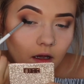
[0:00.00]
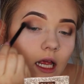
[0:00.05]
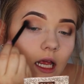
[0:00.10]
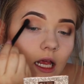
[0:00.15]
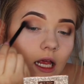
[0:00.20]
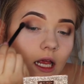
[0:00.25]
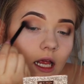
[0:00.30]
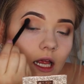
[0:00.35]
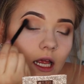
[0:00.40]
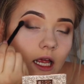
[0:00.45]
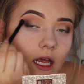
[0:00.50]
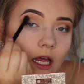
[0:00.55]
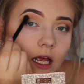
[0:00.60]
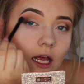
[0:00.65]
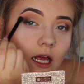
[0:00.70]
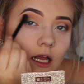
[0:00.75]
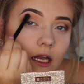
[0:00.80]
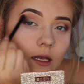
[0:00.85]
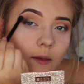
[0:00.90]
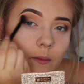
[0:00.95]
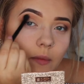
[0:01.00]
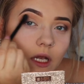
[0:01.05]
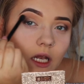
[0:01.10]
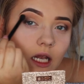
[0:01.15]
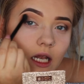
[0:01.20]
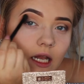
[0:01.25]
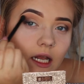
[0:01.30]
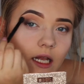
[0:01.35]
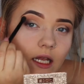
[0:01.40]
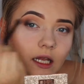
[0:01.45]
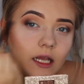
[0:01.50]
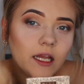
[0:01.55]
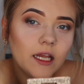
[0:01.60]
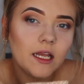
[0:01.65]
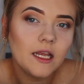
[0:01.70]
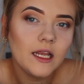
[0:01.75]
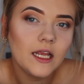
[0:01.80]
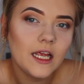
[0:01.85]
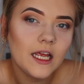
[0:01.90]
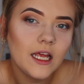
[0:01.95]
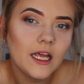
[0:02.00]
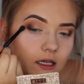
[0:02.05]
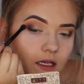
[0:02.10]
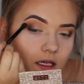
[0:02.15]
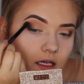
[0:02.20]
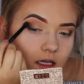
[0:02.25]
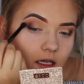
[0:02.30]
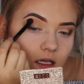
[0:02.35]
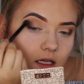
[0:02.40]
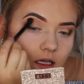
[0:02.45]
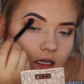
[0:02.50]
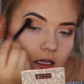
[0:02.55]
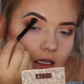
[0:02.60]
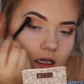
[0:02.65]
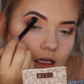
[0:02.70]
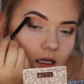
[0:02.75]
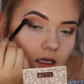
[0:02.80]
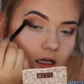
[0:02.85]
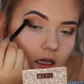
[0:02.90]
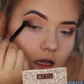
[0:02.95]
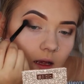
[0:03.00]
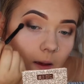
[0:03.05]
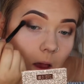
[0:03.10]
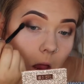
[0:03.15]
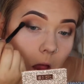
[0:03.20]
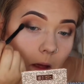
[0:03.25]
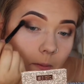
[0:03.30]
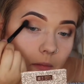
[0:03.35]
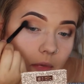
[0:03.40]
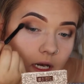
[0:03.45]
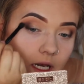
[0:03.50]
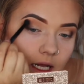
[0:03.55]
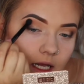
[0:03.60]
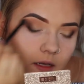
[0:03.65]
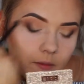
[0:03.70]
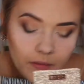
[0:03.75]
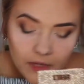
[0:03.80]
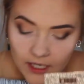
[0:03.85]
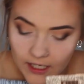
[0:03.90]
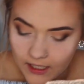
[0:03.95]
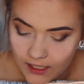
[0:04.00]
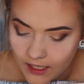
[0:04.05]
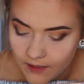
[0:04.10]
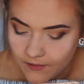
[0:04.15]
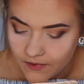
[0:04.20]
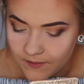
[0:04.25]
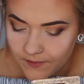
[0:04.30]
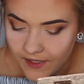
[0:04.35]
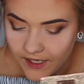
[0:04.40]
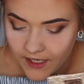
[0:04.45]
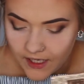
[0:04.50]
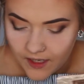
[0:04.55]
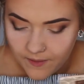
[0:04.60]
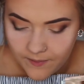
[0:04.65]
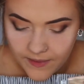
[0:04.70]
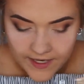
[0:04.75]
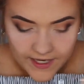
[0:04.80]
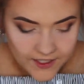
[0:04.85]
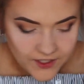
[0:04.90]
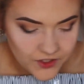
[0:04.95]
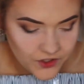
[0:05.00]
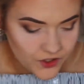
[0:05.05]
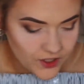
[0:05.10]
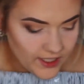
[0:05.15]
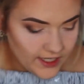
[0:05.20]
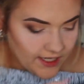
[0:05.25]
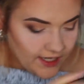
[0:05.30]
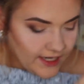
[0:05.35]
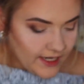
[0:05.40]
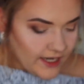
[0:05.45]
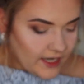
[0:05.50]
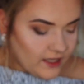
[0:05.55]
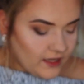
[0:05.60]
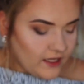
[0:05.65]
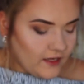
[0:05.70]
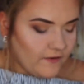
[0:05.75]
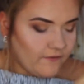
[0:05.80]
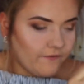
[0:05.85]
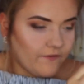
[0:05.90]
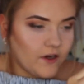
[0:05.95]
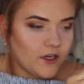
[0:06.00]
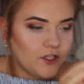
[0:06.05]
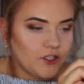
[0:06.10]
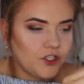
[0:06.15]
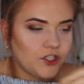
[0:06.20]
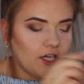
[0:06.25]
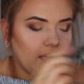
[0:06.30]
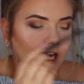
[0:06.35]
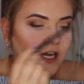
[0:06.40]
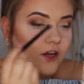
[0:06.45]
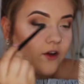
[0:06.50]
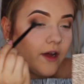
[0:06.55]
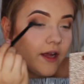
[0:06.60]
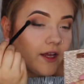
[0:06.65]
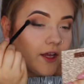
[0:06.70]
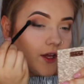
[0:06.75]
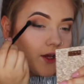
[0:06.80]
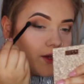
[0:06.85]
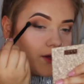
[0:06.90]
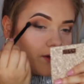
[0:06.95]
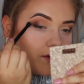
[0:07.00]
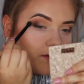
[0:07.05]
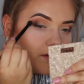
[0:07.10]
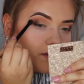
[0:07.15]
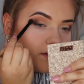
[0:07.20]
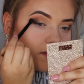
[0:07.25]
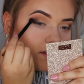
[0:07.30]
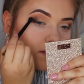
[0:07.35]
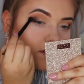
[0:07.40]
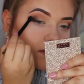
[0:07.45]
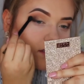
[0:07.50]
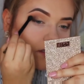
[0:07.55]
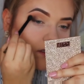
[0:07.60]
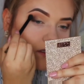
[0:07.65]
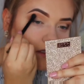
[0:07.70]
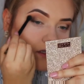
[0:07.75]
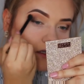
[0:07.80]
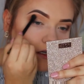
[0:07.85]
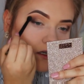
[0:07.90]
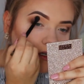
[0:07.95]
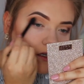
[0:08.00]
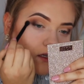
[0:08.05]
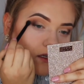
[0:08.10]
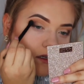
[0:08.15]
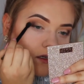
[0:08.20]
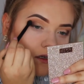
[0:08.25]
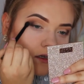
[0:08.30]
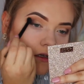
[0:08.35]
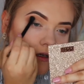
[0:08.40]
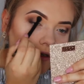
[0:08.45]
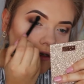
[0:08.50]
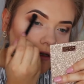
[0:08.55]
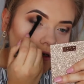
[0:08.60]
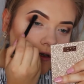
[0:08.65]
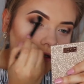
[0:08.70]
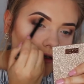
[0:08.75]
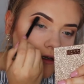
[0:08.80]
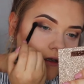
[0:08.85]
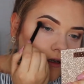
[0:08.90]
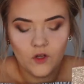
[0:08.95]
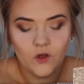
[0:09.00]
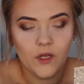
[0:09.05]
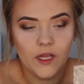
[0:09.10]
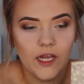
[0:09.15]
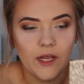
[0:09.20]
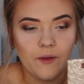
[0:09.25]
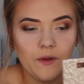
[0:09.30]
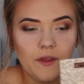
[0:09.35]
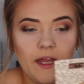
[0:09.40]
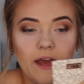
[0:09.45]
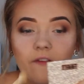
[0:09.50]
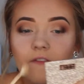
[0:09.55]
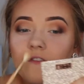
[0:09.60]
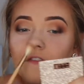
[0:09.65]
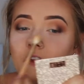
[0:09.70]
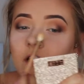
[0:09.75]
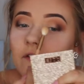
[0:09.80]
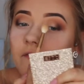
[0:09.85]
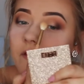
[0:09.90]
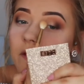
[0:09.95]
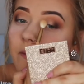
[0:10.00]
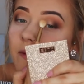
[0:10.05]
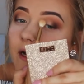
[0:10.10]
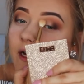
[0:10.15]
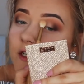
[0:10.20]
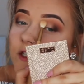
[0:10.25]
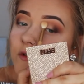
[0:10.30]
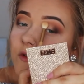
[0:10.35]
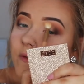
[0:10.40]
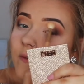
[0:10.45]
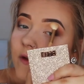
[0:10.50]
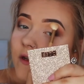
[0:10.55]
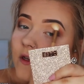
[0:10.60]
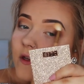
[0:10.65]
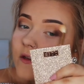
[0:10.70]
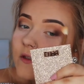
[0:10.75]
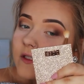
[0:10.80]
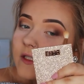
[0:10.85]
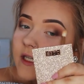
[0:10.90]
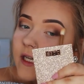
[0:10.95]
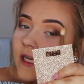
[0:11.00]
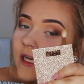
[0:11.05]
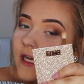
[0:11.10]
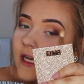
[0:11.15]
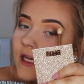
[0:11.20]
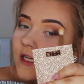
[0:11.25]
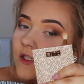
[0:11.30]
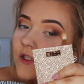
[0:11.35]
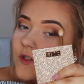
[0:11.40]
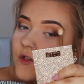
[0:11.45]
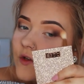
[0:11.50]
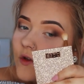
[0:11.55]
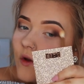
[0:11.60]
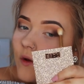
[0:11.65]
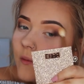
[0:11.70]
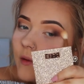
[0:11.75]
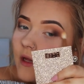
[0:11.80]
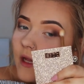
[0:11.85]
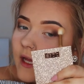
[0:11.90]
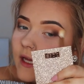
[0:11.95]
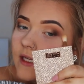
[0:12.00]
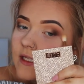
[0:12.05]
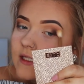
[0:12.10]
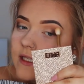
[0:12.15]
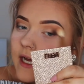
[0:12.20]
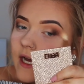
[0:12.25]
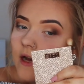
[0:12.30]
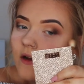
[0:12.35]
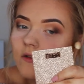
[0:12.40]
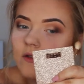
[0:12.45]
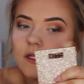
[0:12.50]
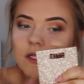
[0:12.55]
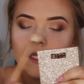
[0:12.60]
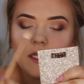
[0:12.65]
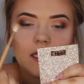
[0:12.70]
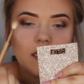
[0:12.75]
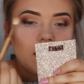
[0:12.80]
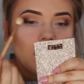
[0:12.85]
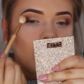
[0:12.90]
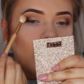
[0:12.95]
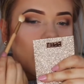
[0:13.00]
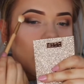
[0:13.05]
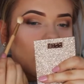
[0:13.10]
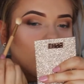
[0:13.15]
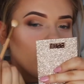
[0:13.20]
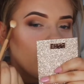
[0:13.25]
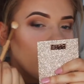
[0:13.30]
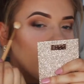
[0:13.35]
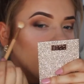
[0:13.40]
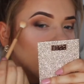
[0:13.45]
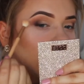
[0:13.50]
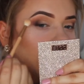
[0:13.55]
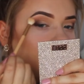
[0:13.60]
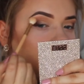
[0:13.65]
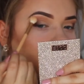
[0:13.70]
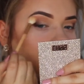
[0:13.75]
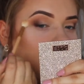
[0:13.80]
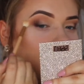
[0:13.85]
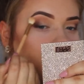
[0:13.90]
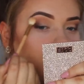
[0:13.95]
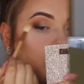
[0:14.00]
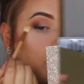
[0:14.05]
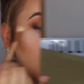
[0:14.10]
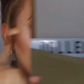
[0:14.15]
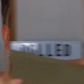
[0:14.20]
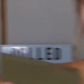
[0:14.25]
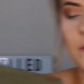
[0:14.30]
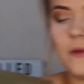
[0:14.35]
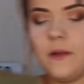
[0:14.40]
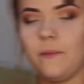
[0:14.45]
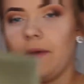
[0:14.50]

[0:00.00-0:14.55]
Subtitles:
And blending. Blend, blend. I'm going to pick up pastry again, the first shadow I used. Going in with that fluffy brush we've been using to blend out the outer edges. Now I'm going